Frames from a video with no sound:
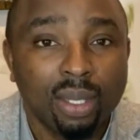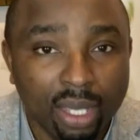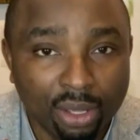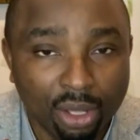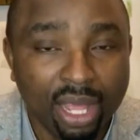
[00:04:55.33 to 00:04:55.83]

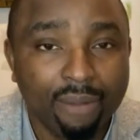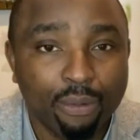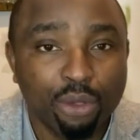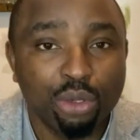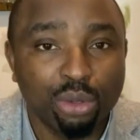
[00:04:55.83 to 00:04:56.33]
in order
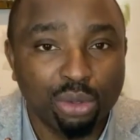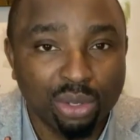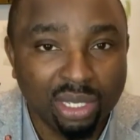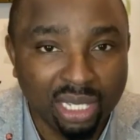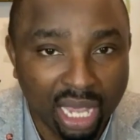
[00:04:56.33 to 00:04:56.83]
for you to
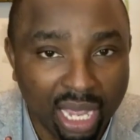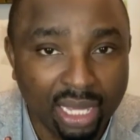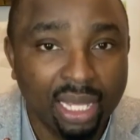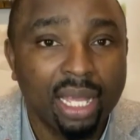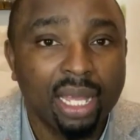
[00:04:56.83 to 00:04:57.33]
sign
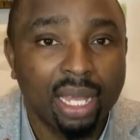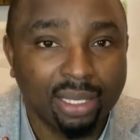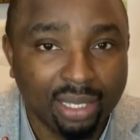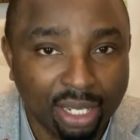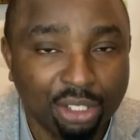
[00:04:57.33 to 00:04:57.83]
a
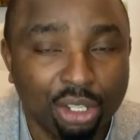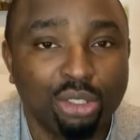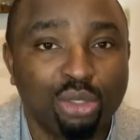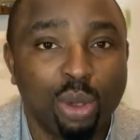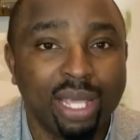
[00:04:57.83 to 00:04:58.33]

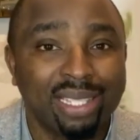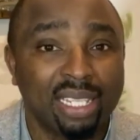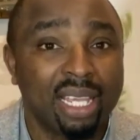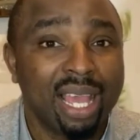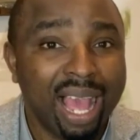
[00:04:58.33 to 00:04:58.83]
Section
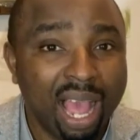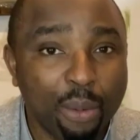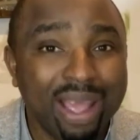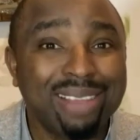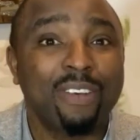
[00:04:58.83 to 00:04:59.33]
20.
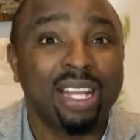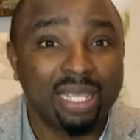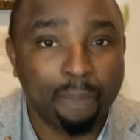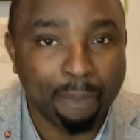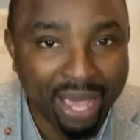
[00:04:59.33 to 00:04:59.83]
However,
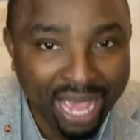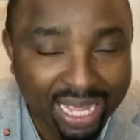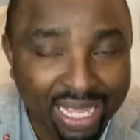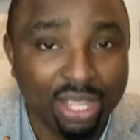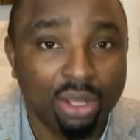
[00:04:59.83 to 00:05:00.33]

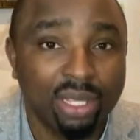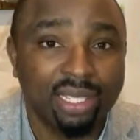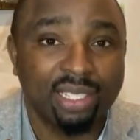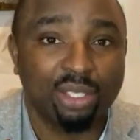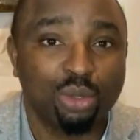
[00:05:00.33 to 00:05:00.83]
depending on the
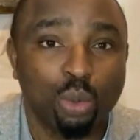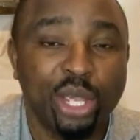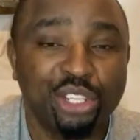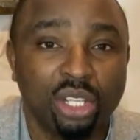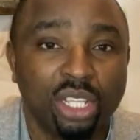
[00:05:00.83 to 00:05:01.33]

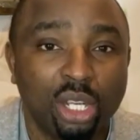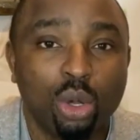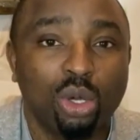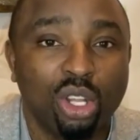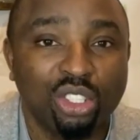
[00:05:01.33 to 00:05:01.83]
situation, the
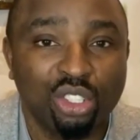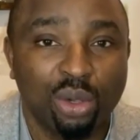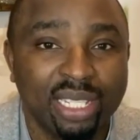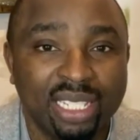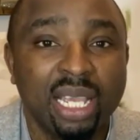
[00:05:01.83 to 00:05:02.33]
local
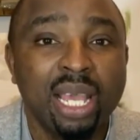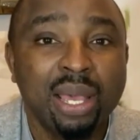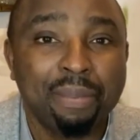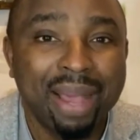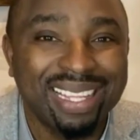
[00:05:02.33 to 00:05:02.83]
authority
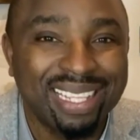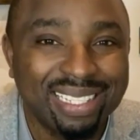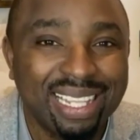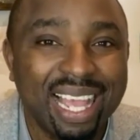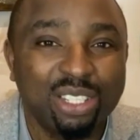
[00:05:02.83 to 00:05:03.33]
might
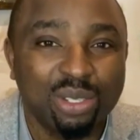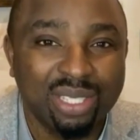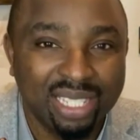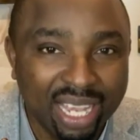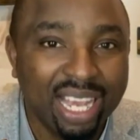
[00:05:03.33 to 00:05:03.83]
decide to take